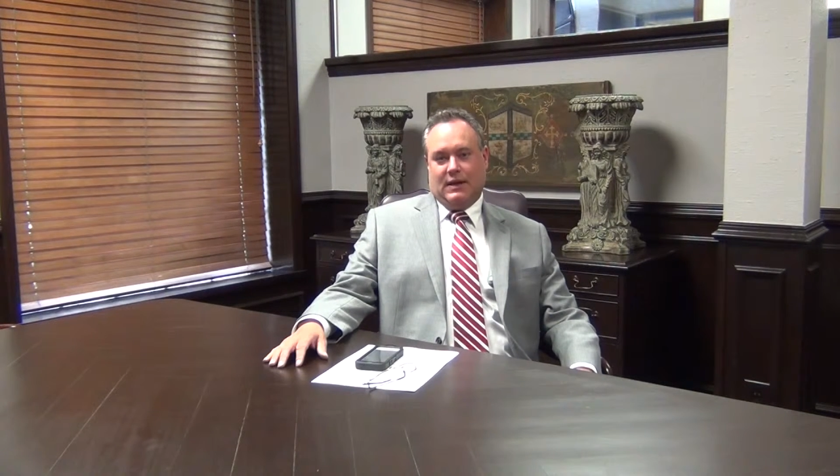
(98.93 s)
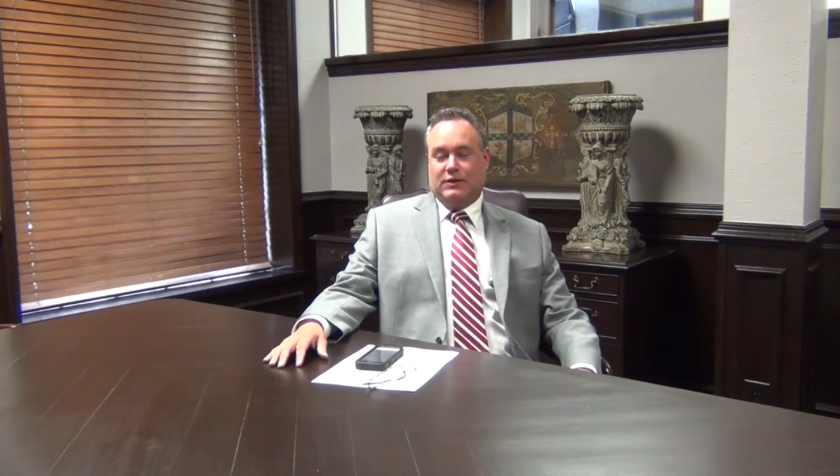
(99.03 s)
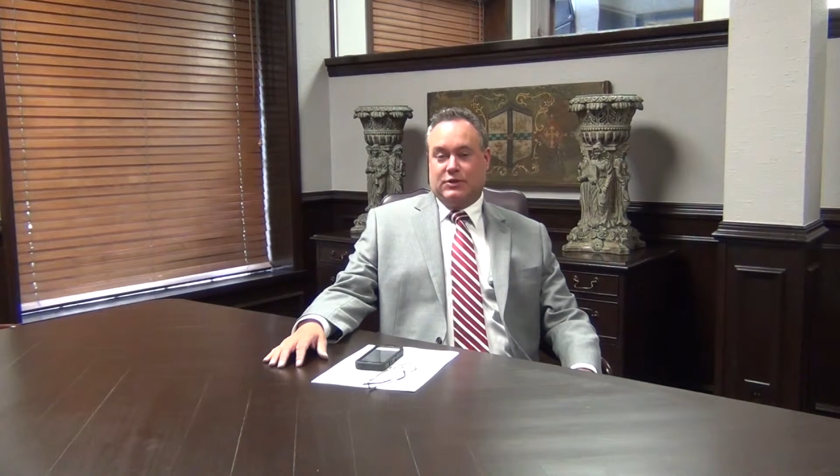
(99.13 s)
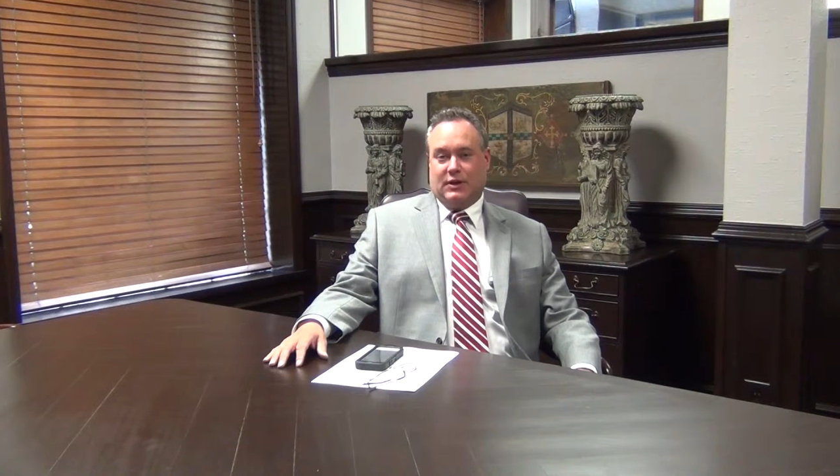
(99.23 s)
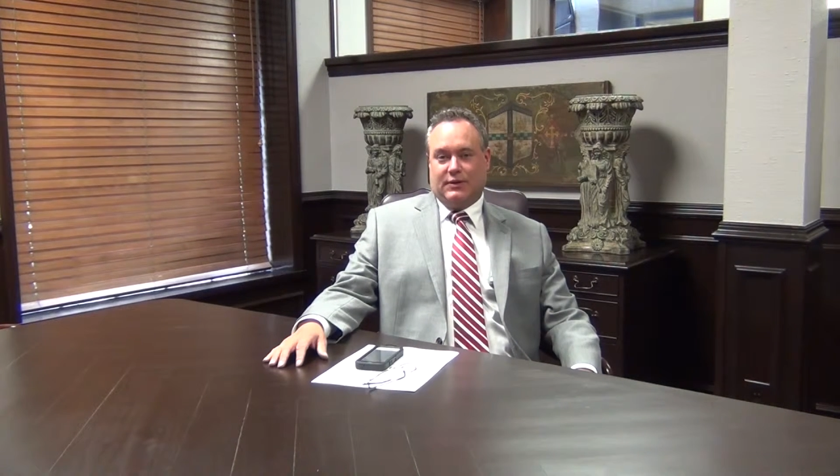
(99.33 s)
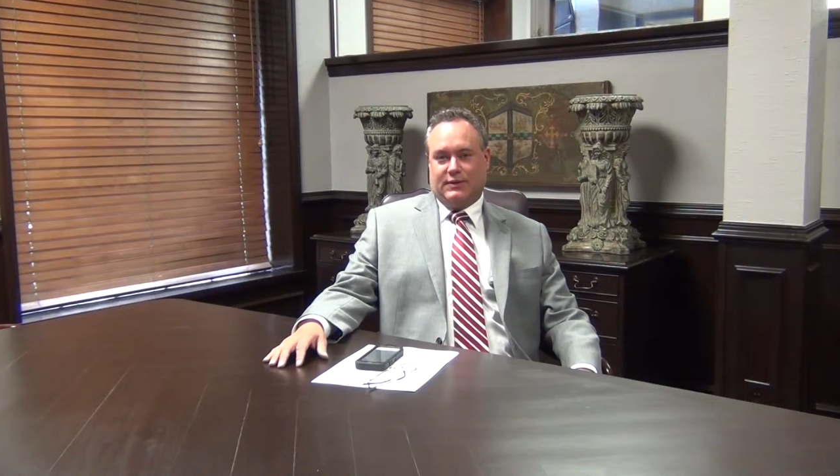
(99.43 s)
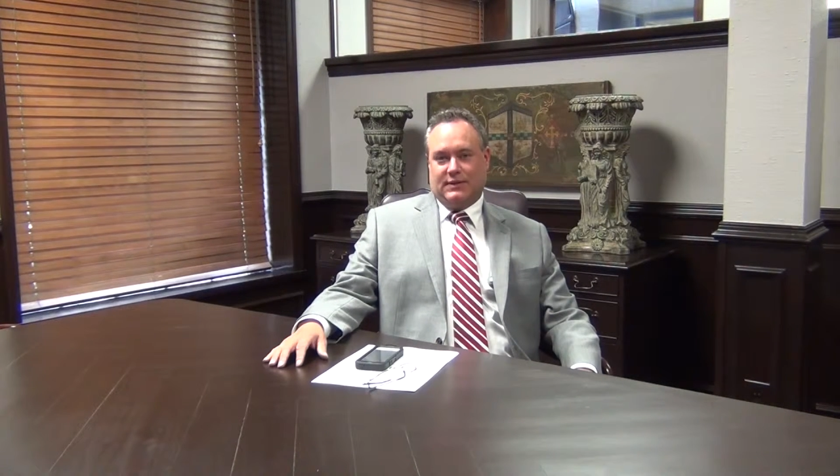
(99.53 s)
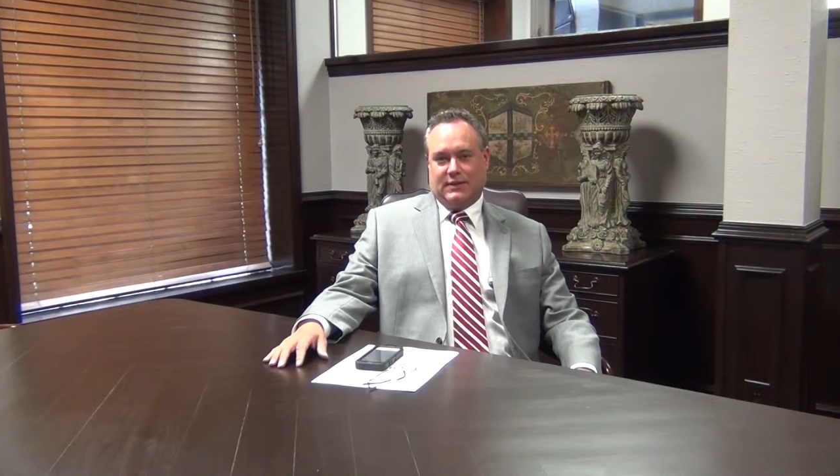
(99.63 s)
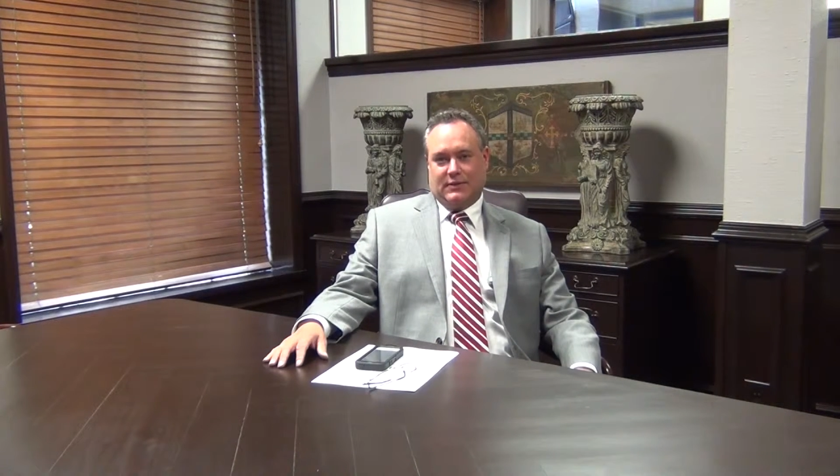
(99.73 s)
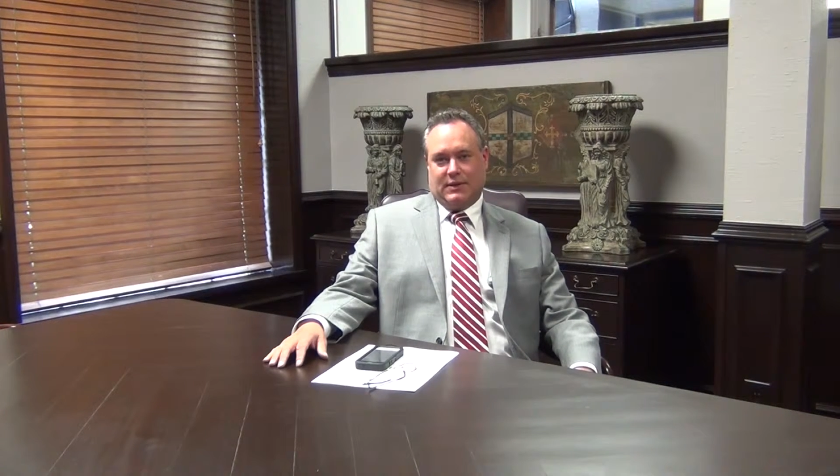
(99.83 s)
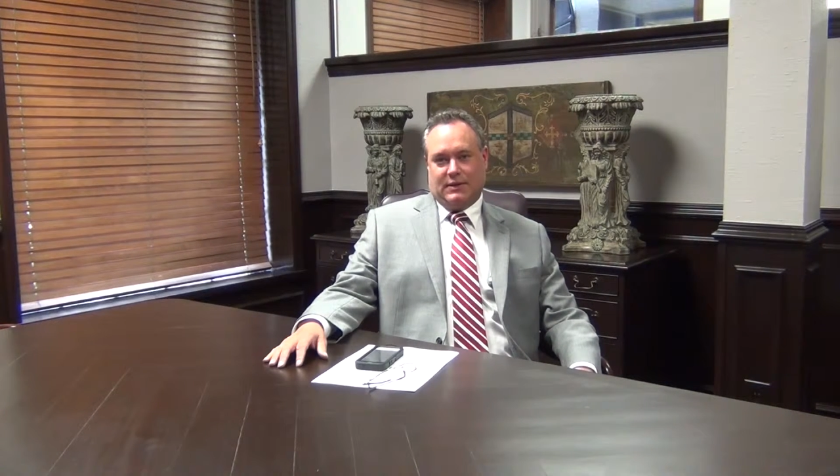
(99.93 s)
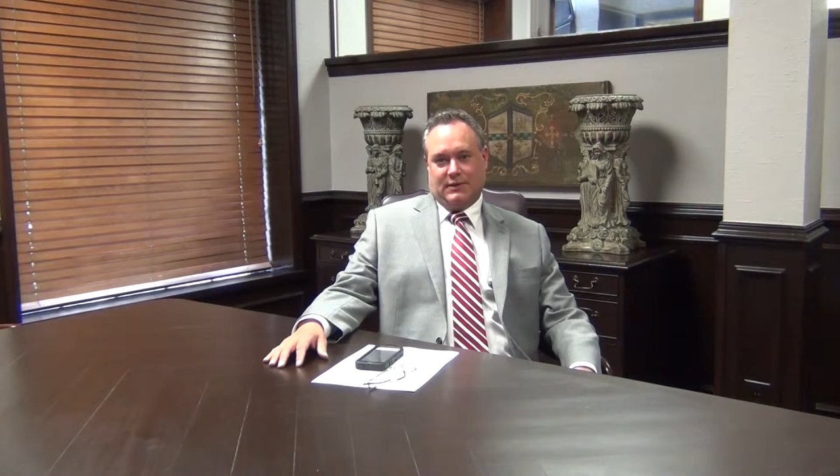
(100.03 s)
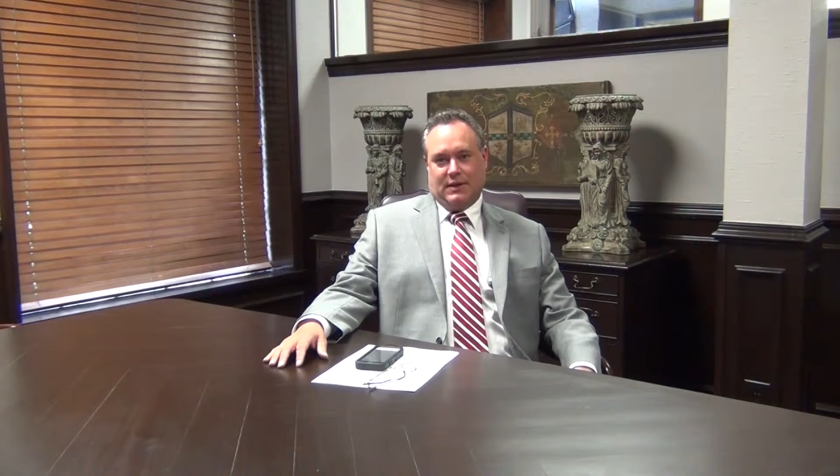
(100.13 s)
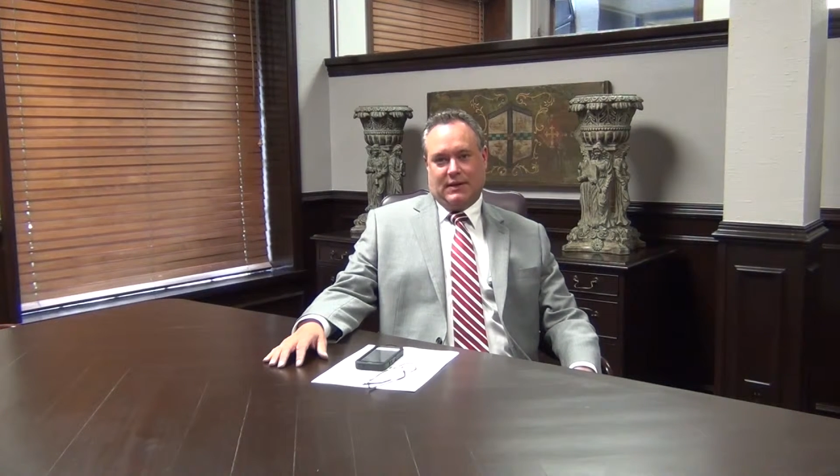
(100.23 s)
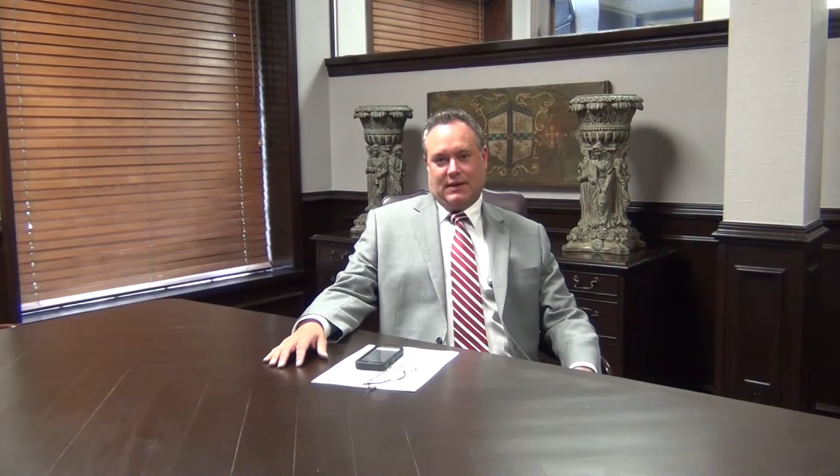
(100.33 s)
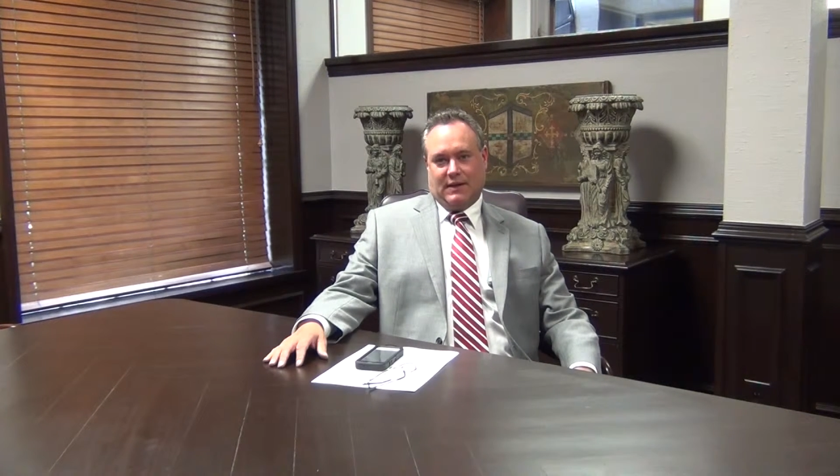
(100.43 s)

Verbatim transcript: in Charleston, South Carolina.